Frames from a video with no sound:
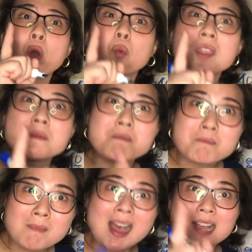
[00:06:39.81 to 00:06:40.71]
we
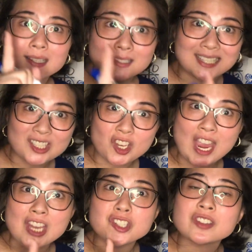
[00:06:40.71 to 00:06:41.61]
must
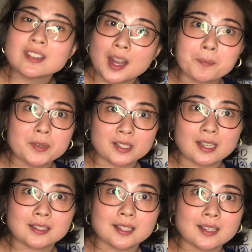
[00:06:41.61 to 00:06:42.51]
change the number
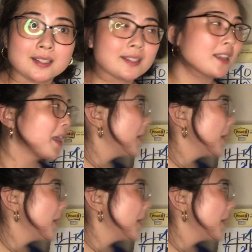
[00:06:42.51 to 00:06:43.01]
sentence